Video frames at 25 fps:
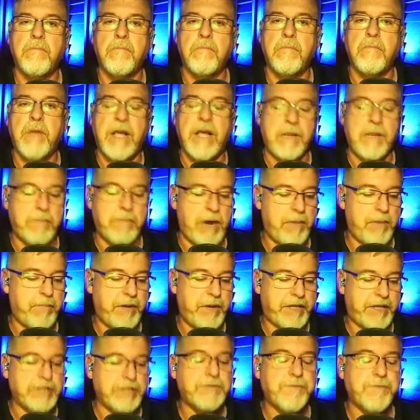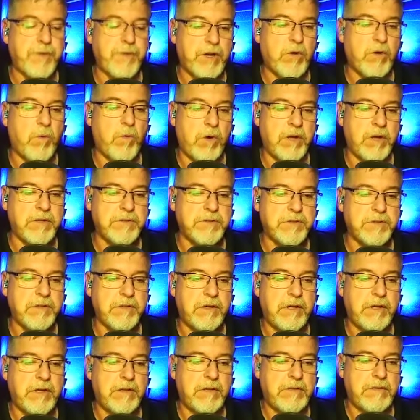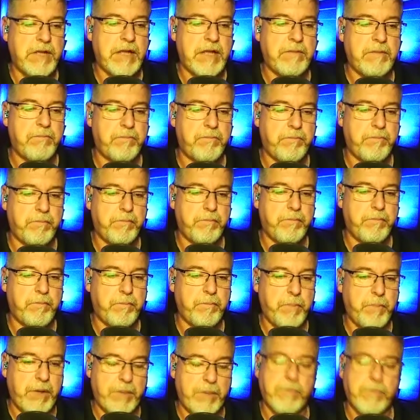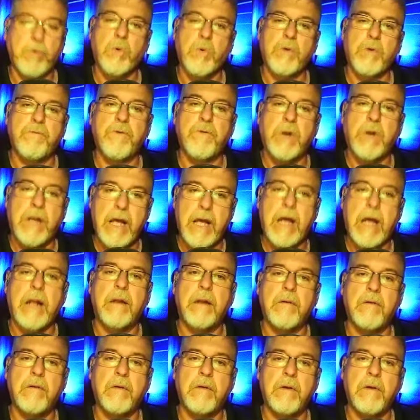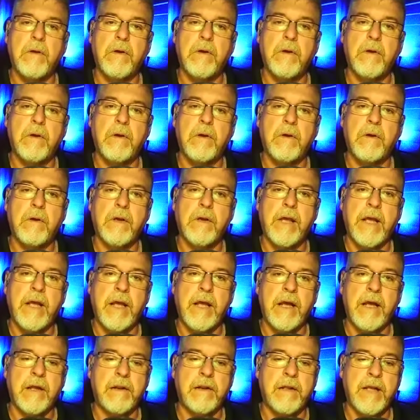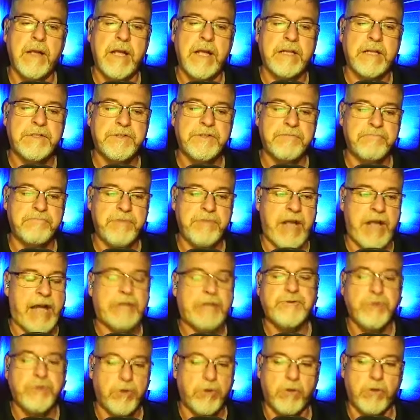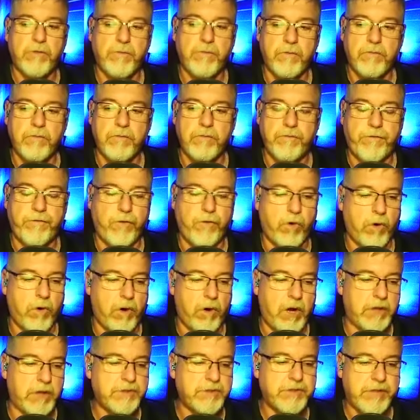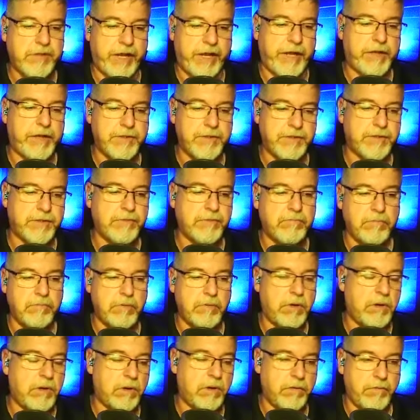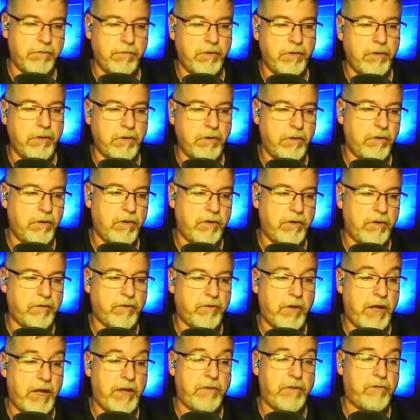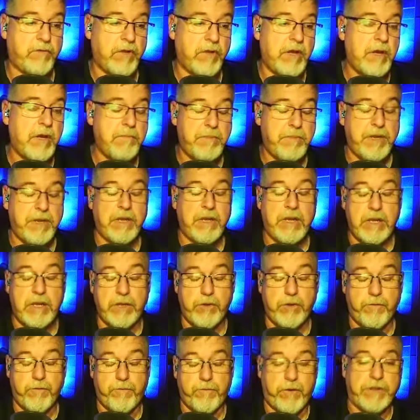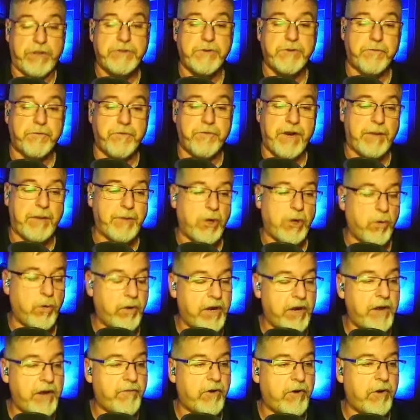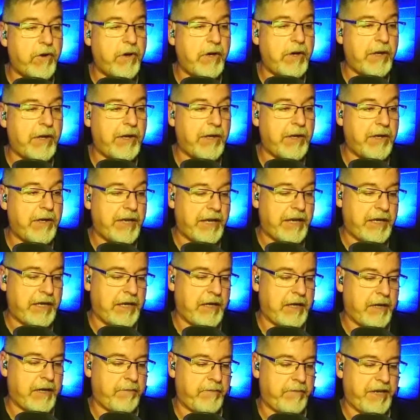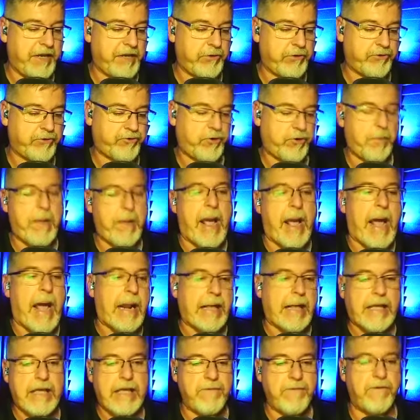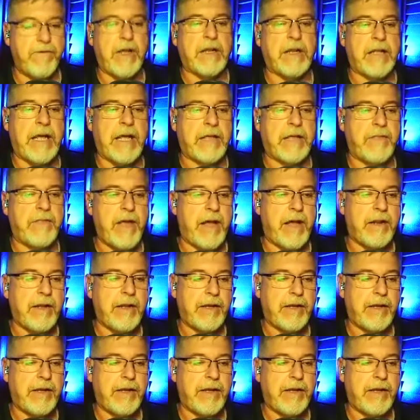And my biggest fear was that people would forget. And it's natural for us as uh, as as being either friends or family or whatever in a in a traumatic event like that,